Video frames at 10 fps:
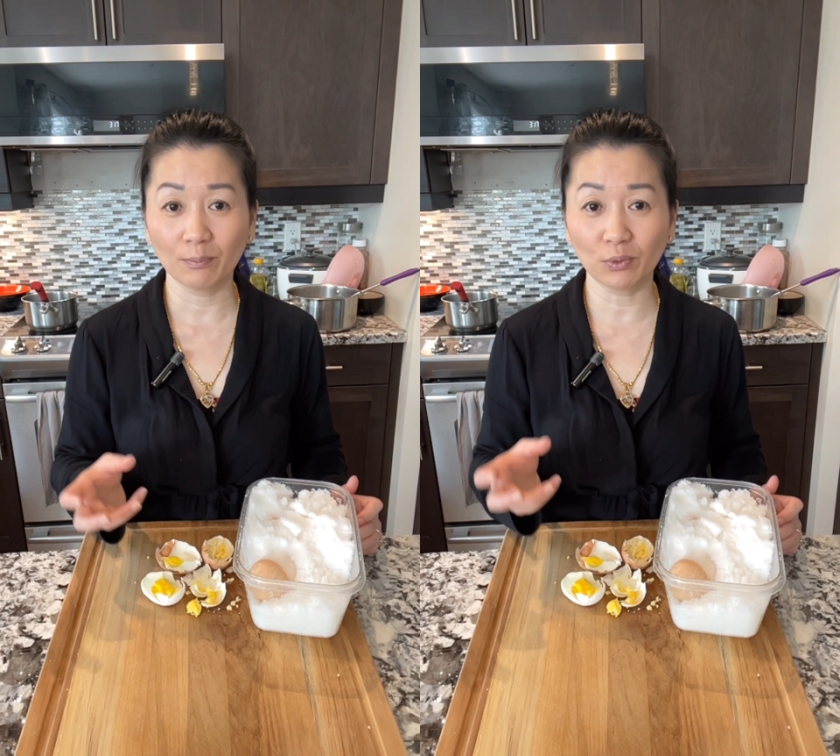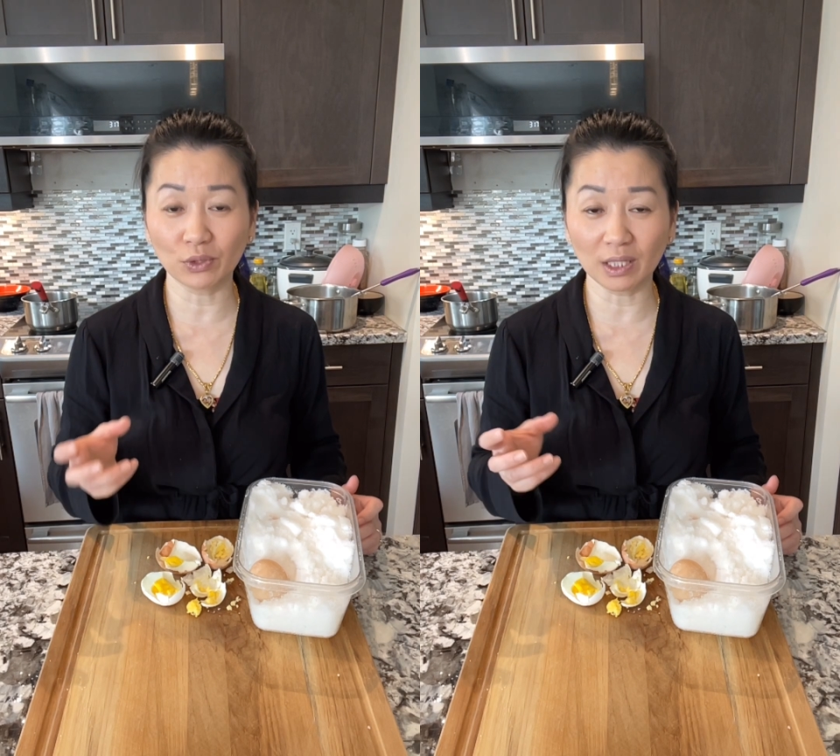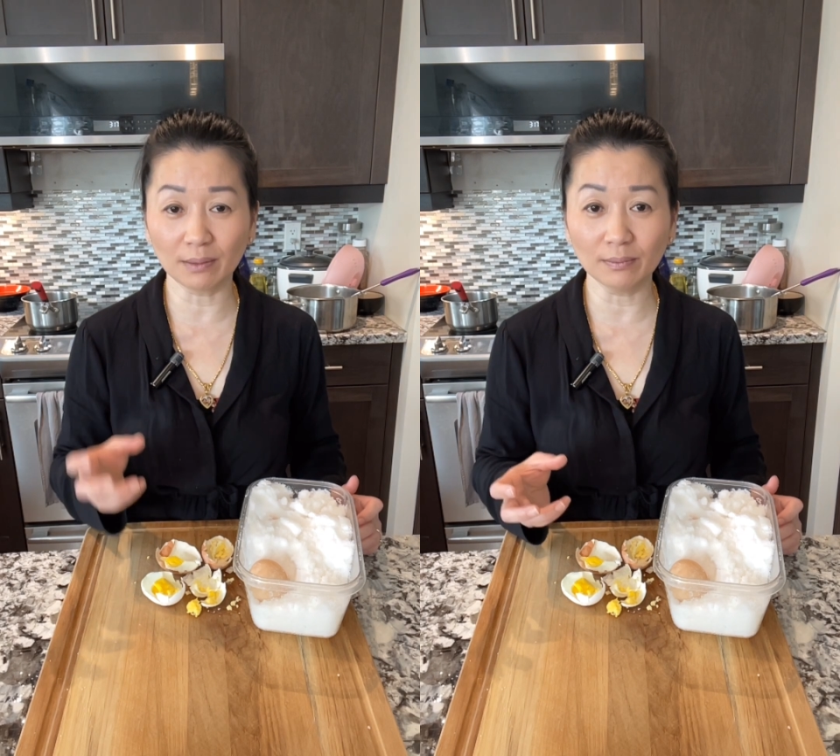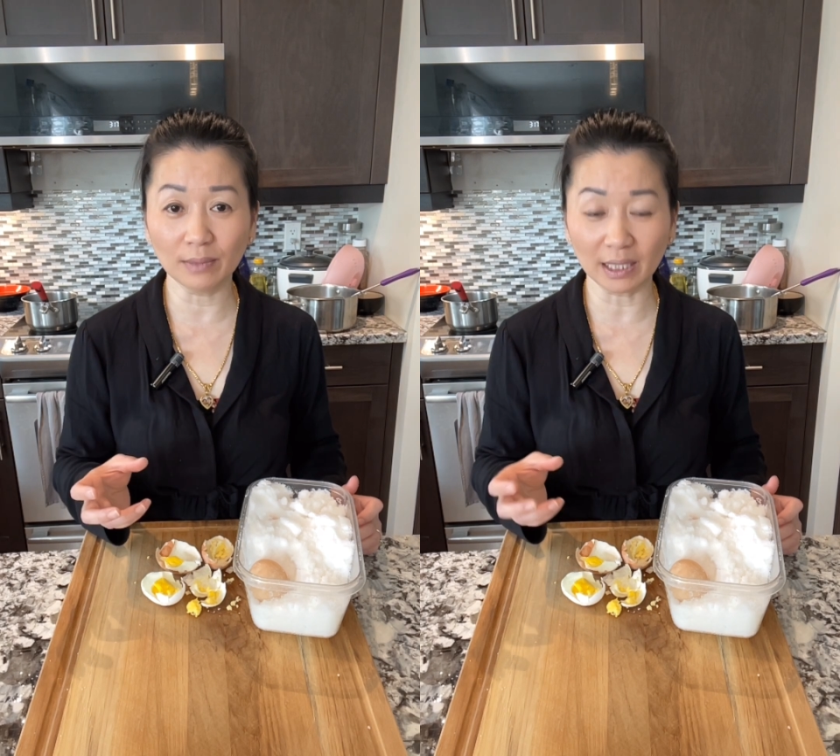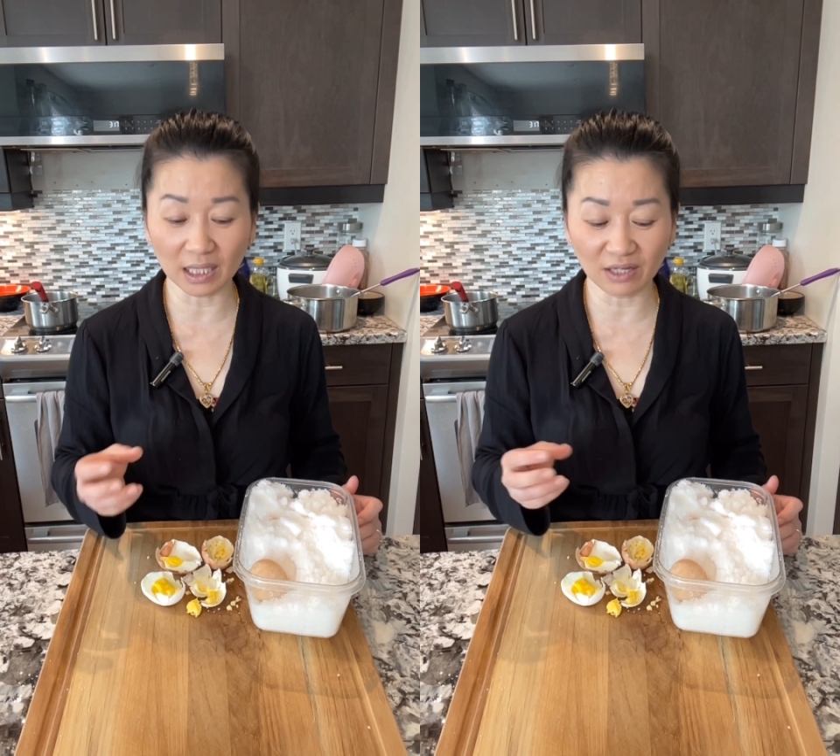Put them
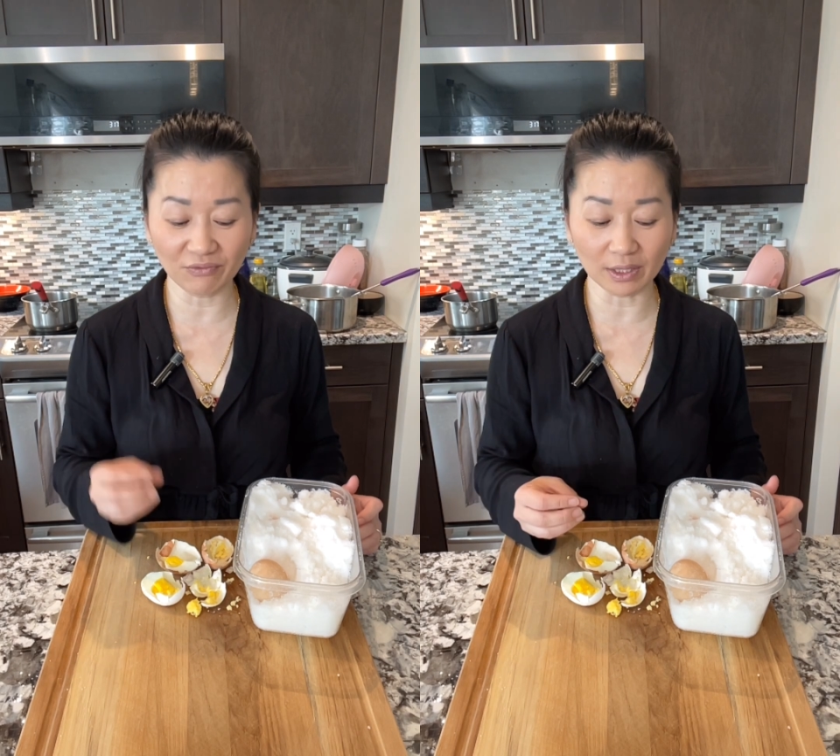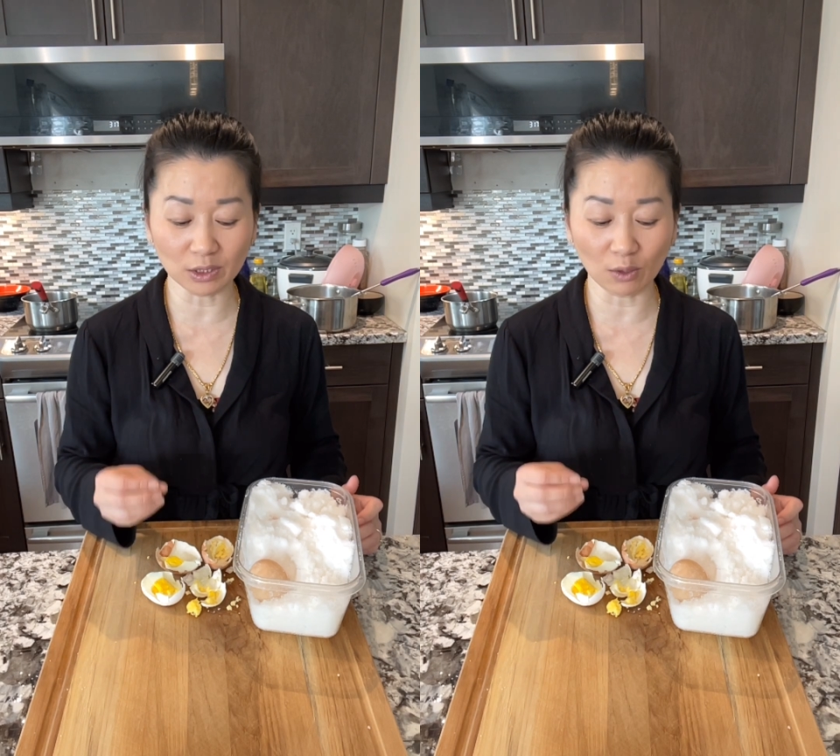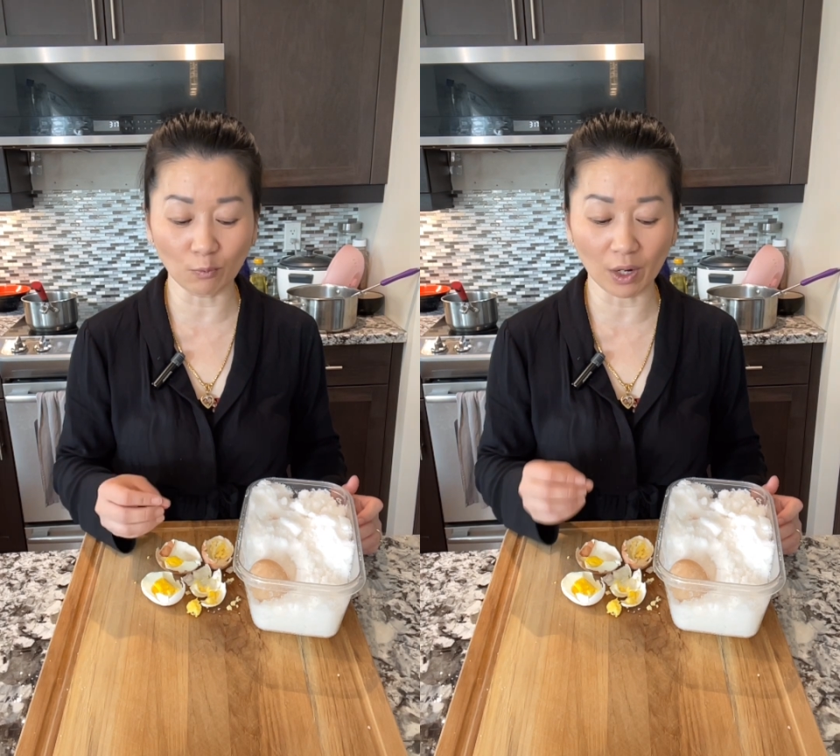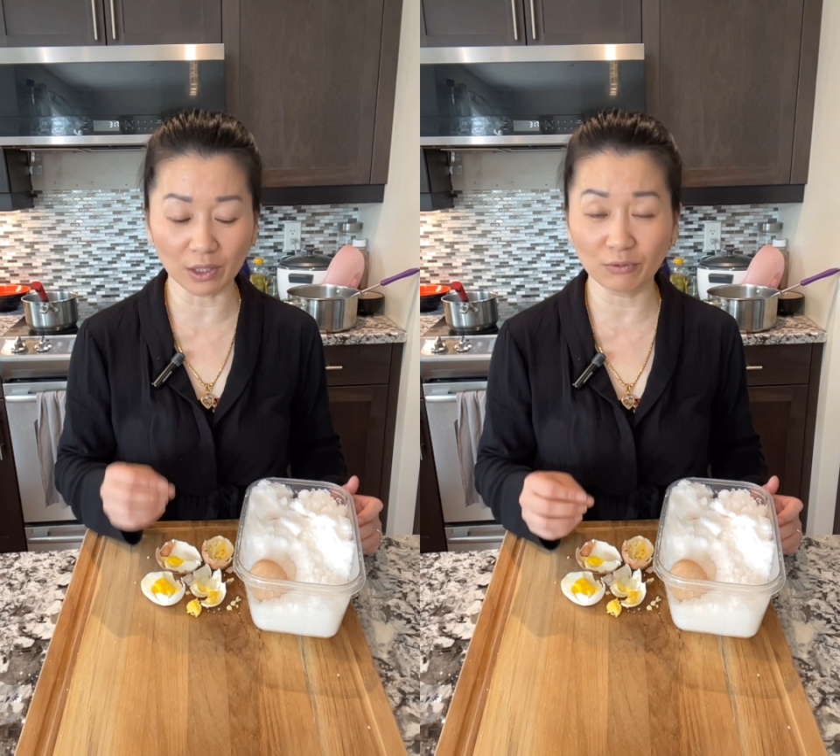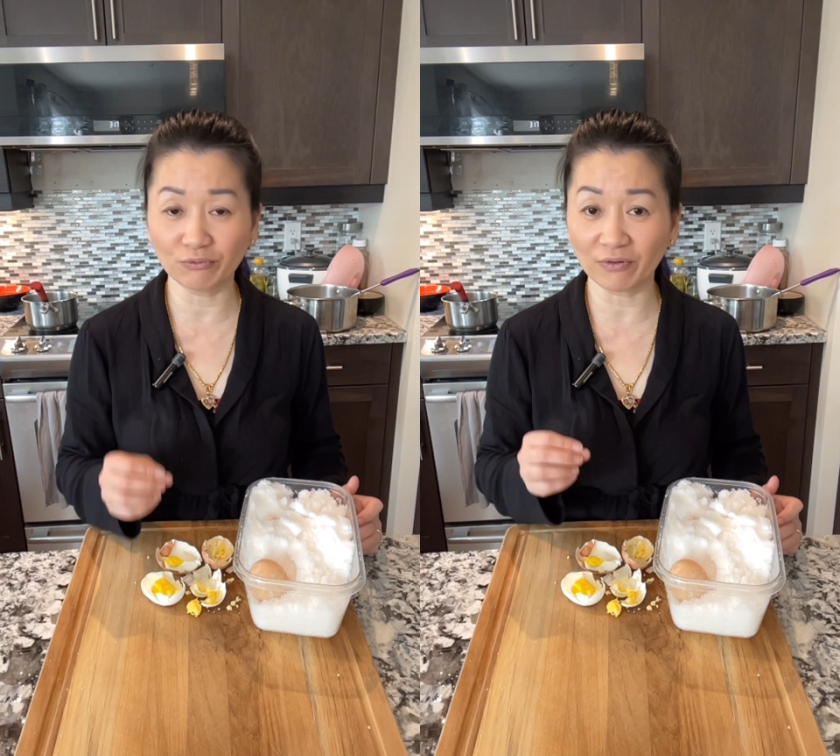and leave in salt
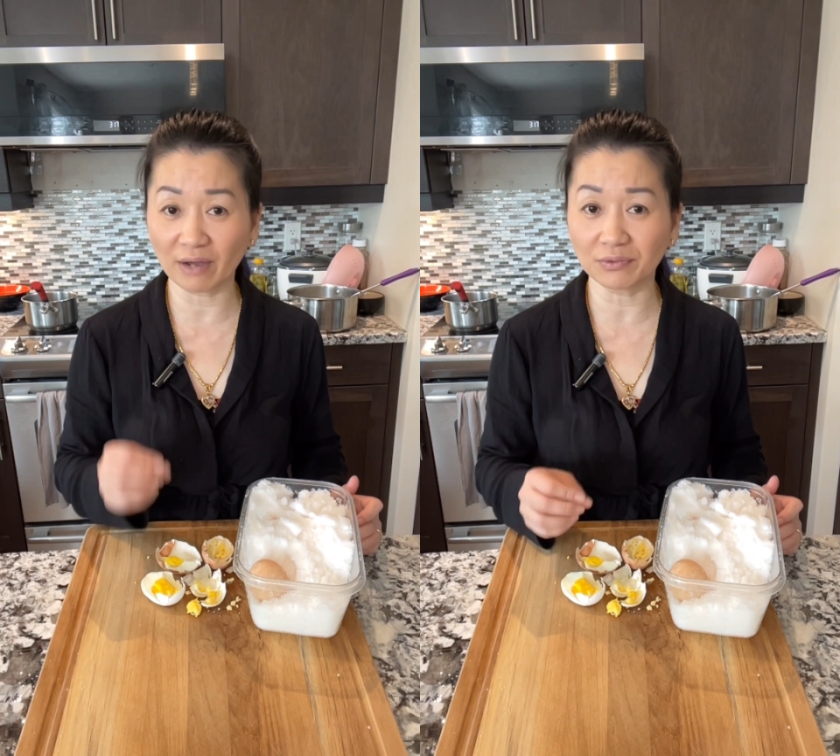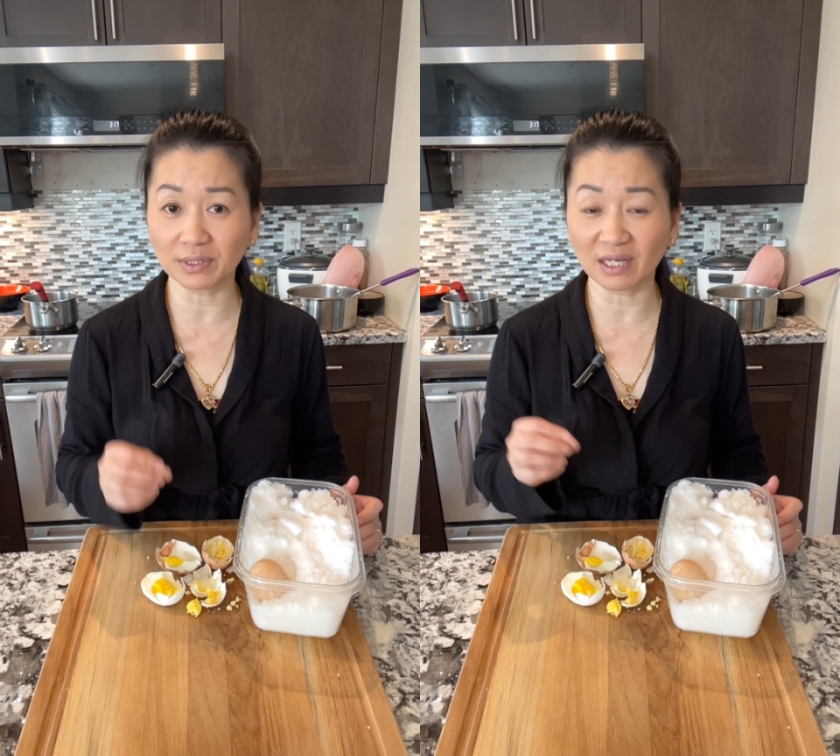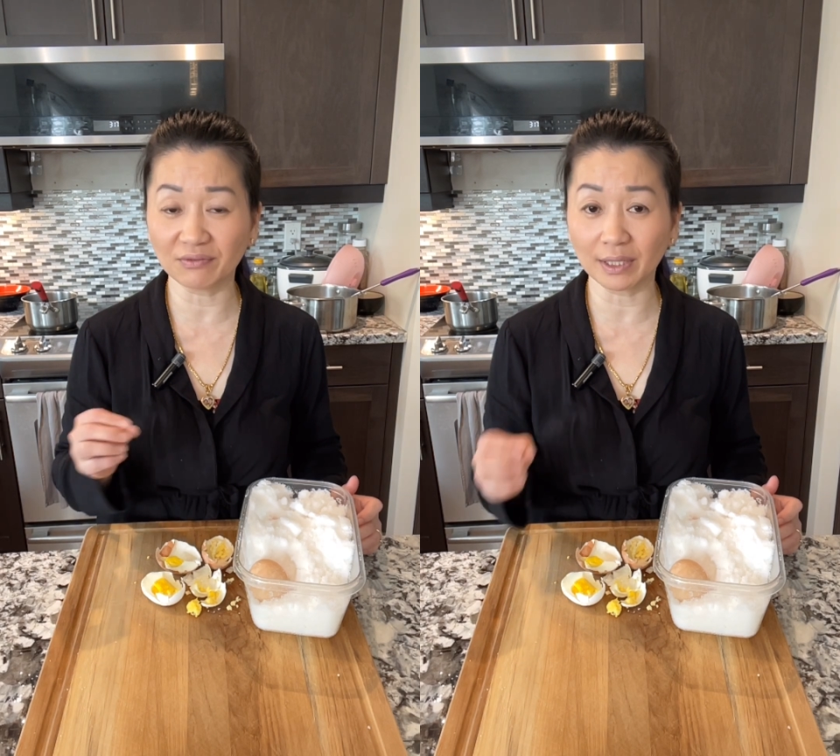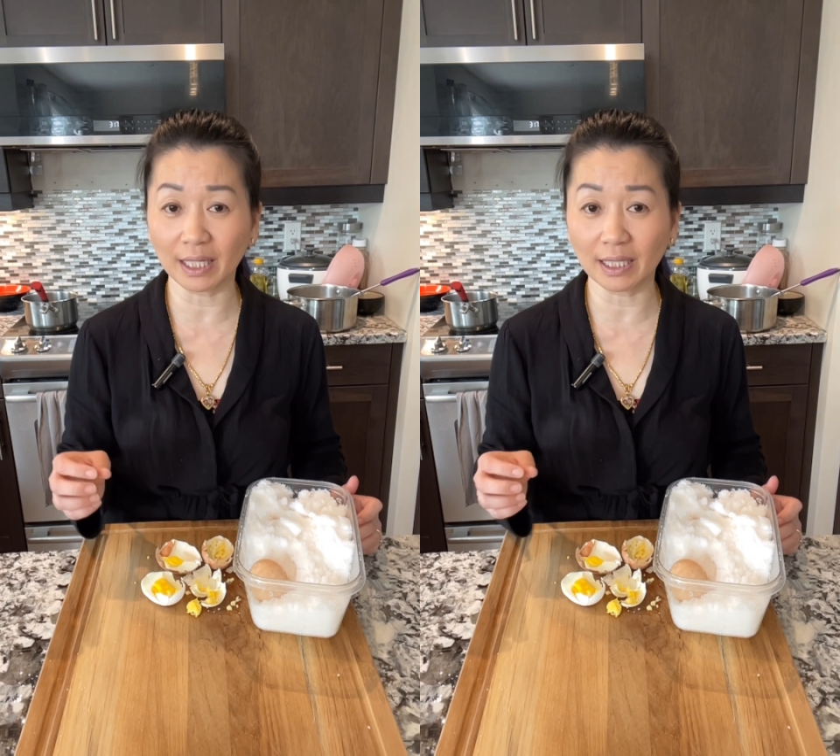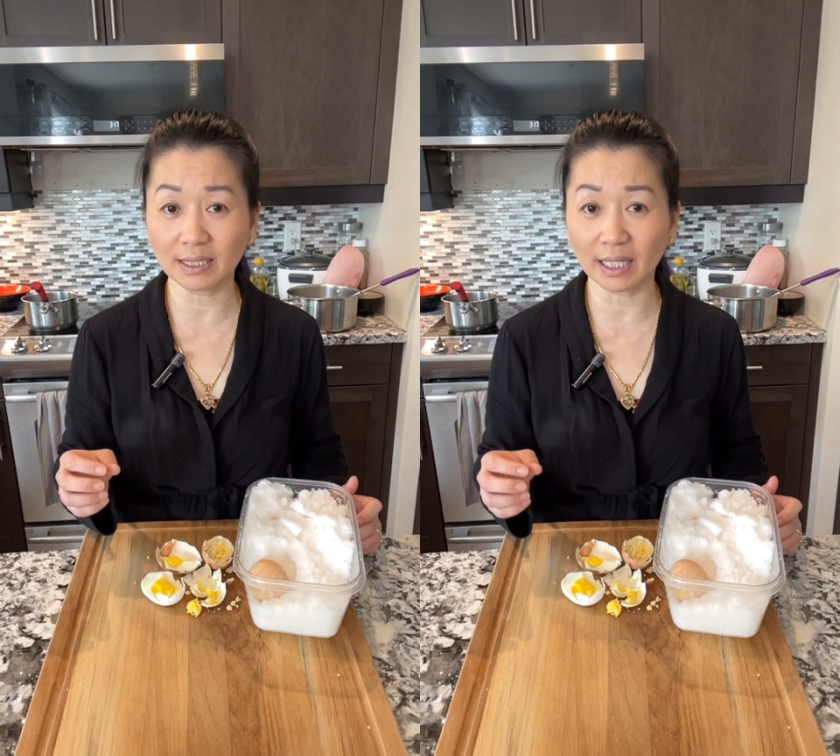water 5 to 7
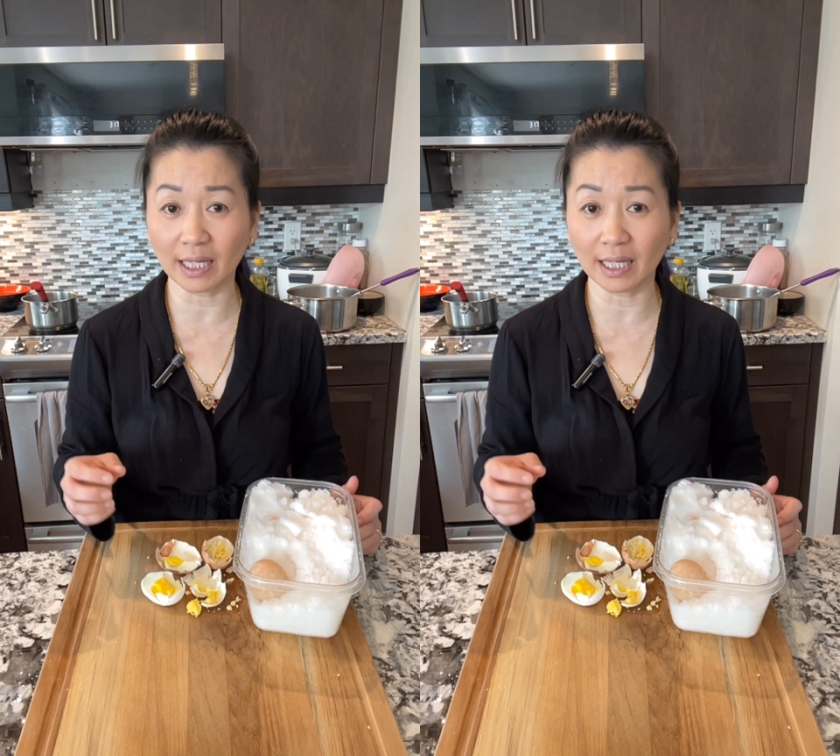days